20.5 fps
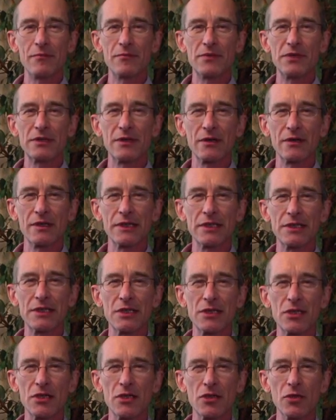started
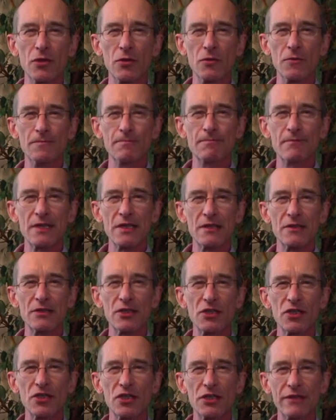to
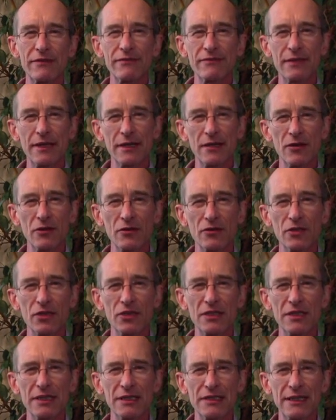shift their
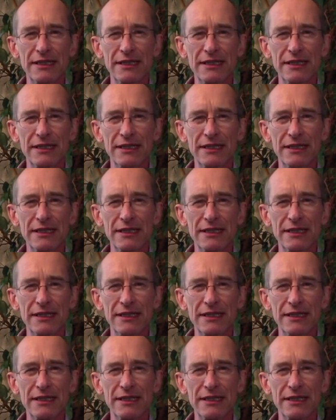consciousness.